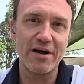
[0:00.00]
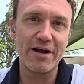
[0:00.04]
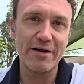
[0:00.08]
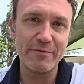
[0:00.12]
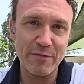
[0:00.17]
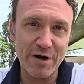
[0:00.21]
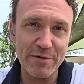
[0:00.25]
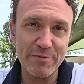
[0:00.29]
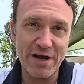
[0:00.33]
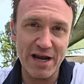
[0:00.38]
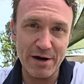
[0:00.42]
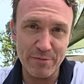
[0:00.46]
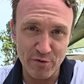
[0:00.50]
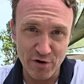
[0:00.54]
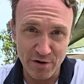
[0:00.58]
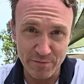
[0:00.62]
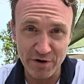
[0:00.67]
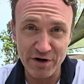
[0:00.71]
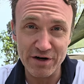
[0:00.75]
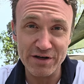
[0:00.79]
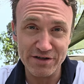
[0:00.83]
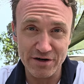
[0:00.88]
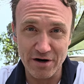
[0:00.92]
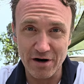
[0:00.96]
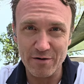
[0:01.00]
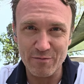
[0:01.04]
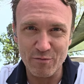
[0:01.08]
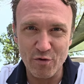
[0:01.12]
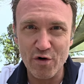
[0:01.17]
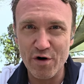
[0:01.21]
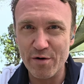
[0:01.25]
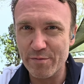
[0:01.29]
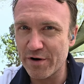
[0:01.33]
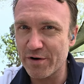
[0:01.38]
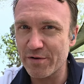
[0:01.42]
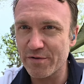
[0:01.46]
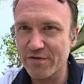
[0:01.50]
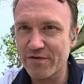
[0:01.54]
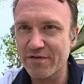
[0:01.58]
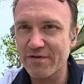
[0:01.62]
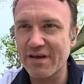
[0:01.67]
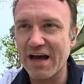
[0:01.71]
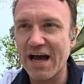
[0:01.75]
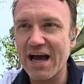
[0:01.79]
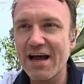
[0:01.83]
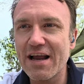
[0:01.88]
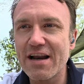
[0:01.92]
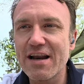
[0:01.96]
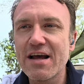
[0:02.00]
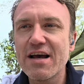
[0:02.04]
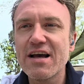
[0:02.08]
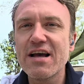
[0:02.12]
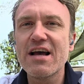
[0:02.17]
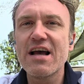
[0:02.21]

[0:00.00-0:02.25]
In my paper, I'm going to talk more about that,